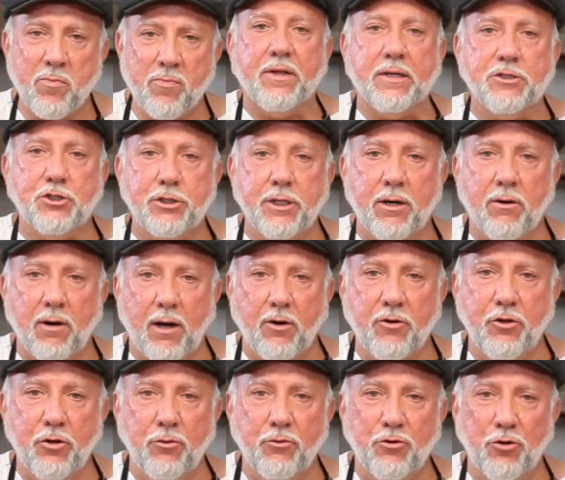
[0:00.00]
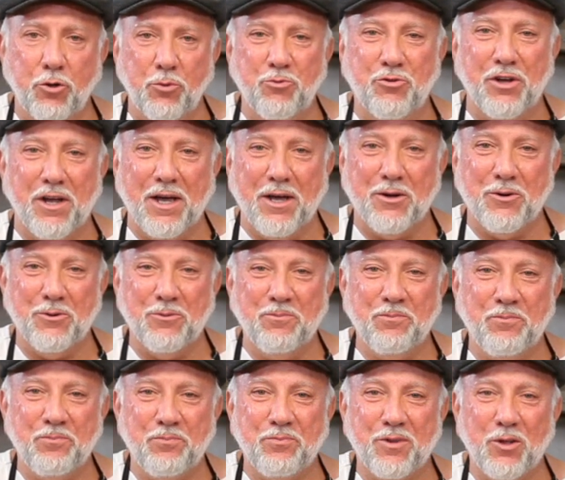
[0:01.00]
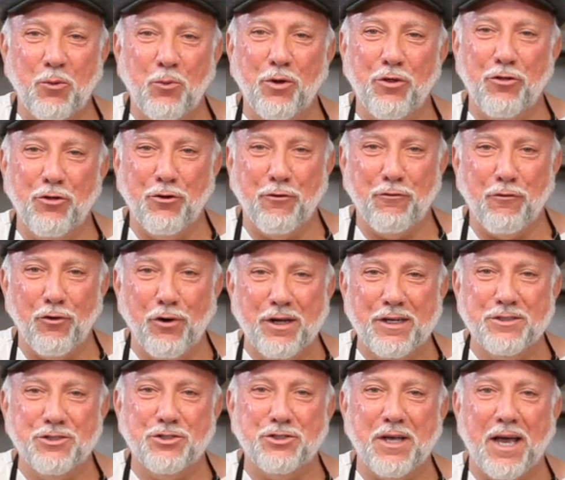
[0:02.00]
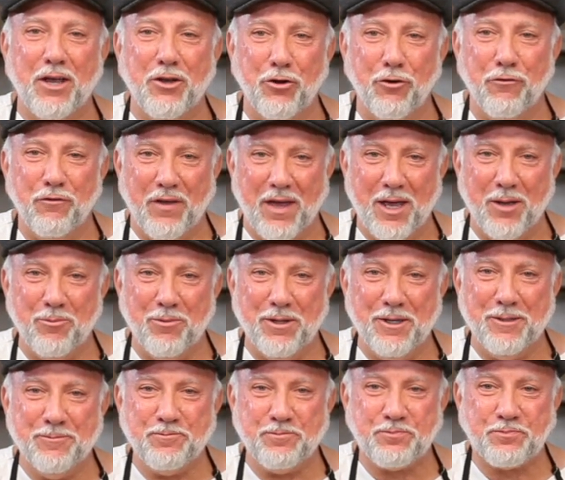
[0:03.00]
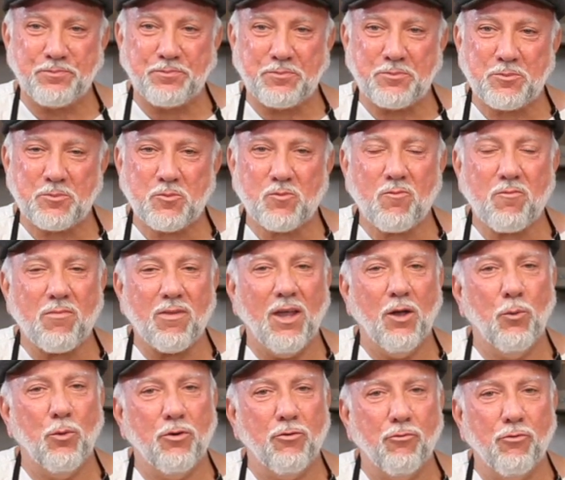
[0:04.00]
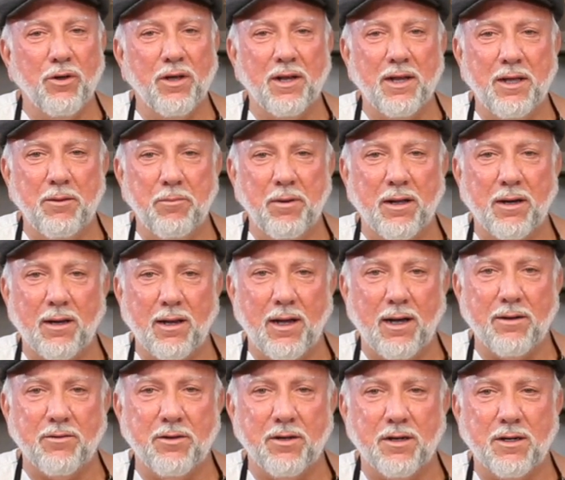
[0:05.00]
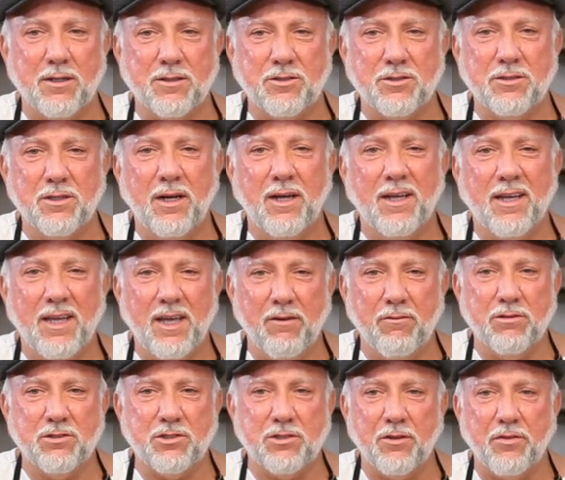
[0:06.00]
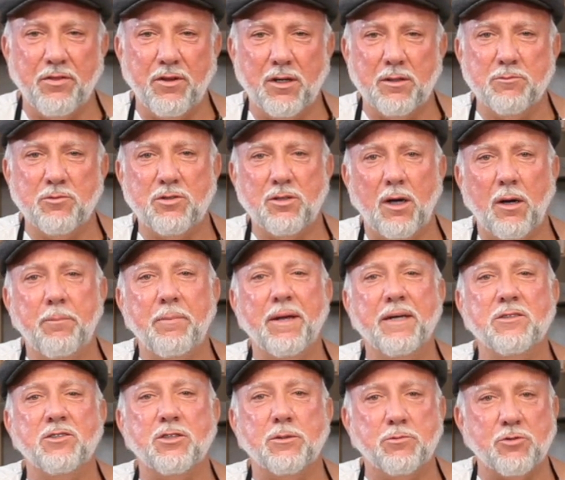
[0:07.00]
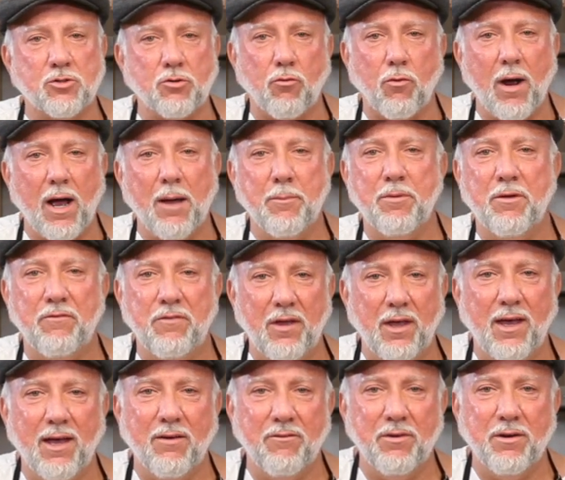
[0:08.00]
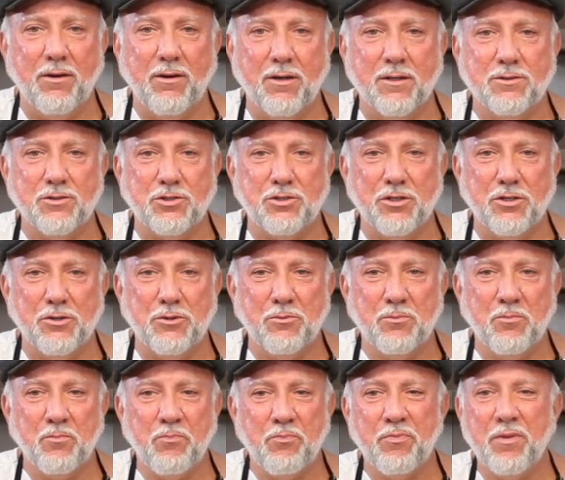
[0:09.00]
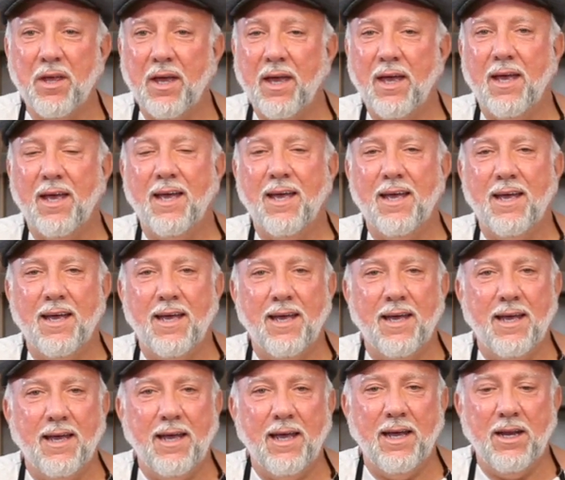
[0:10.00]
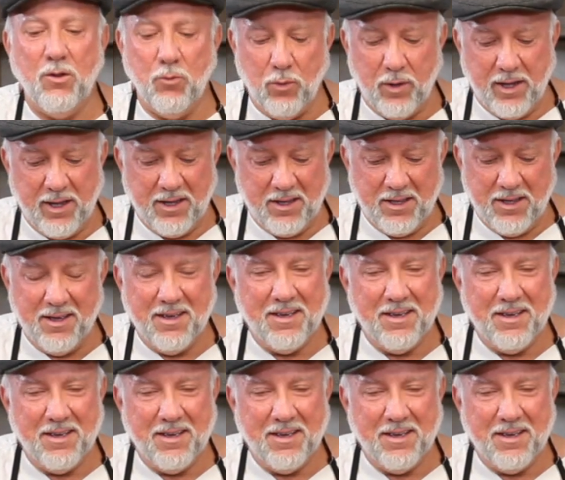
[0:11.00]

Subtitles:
Share our YouTube channel with your friends and your family. It would really mean a lot to us. Give us a thumbs up and subscribe if you haven't done so. Anyway,